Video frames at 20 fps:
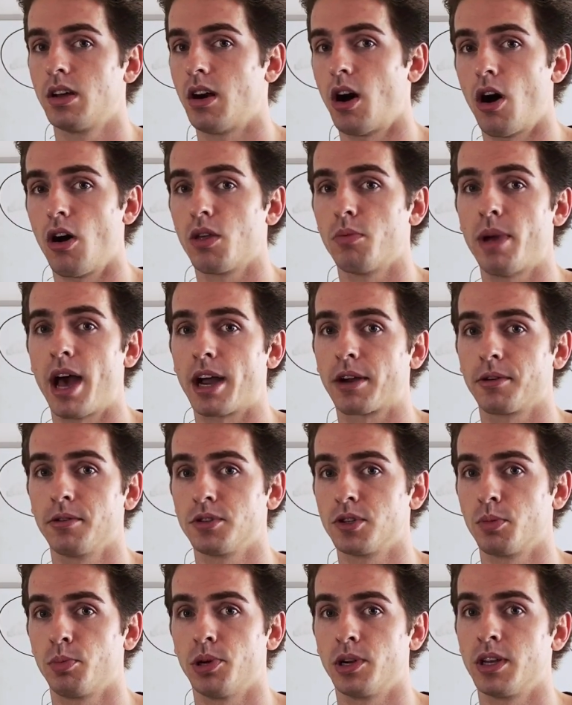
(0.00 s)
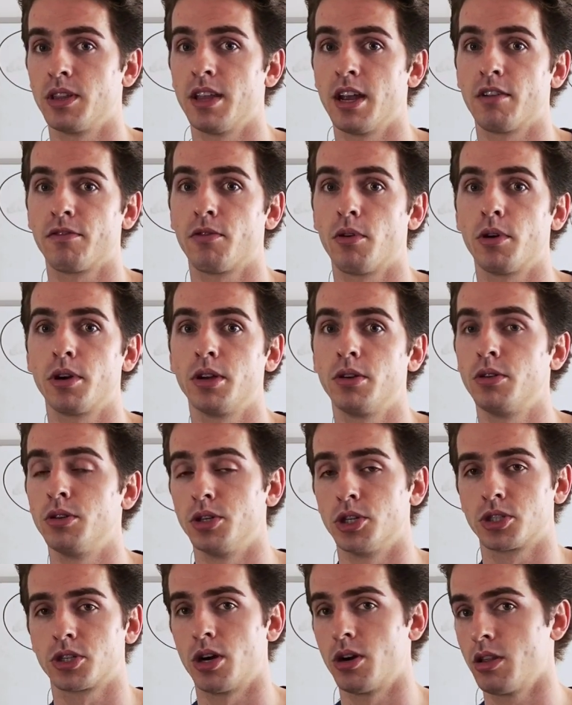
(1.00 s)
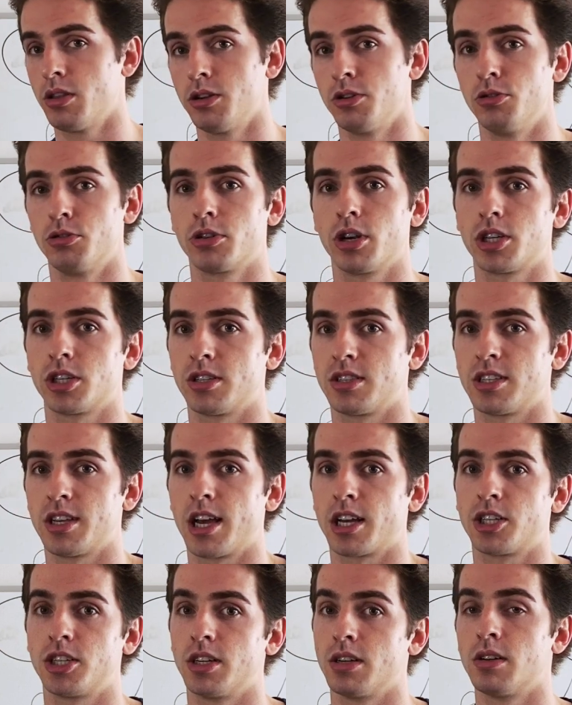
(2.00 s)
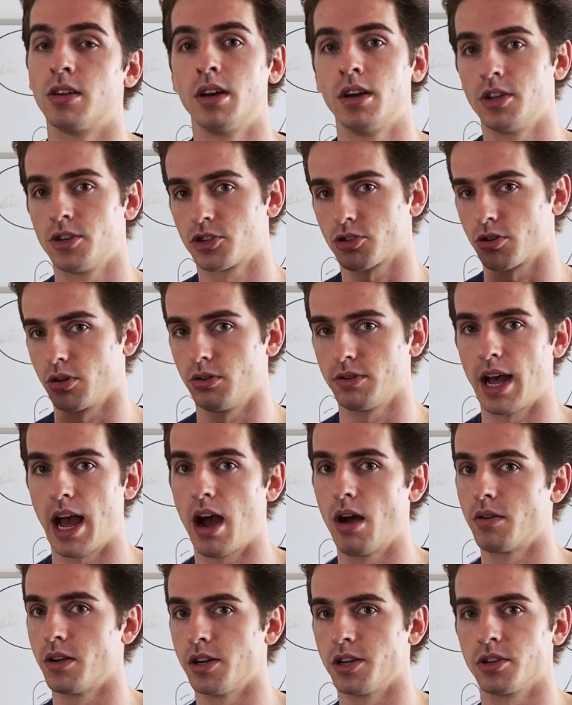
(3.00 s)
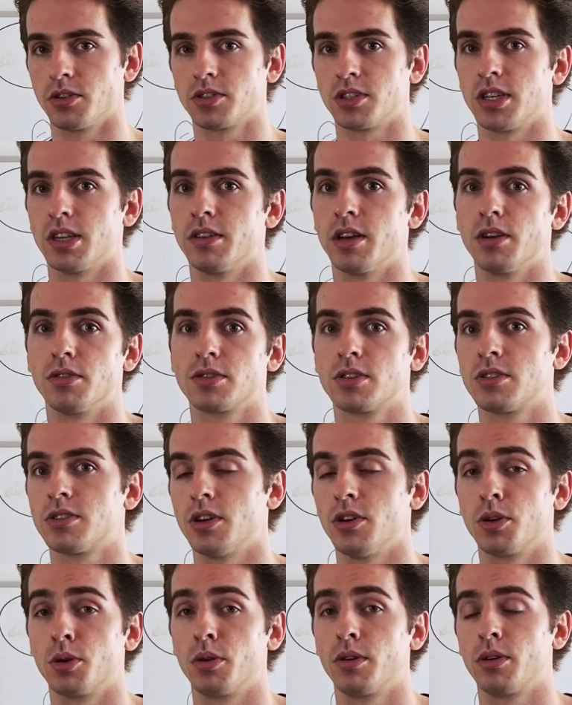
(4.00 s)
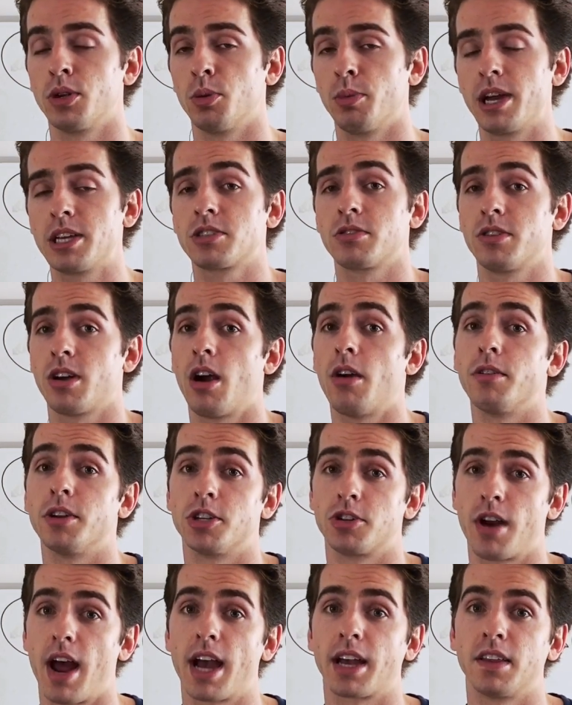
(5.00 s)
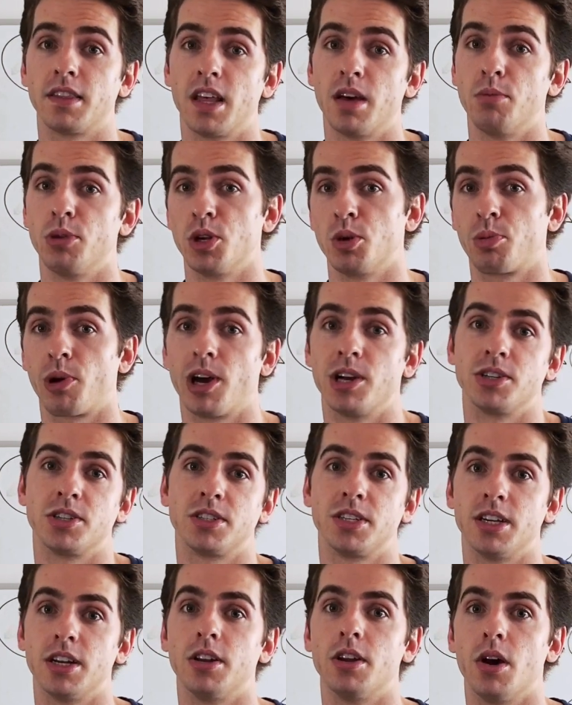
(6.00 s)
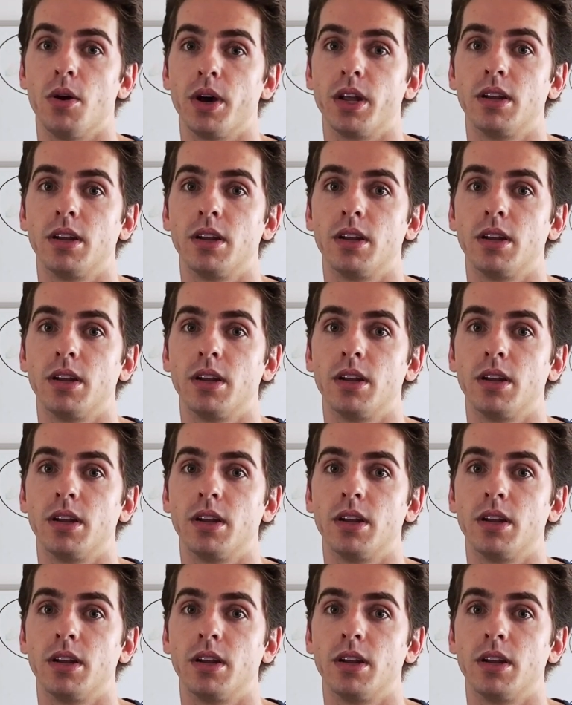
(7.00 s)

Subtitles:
all the macros are put in there for you. You just go to the nutrition section, scroll down, and you'll see those. So you're basically already tracking them, and you probably just didn't know it.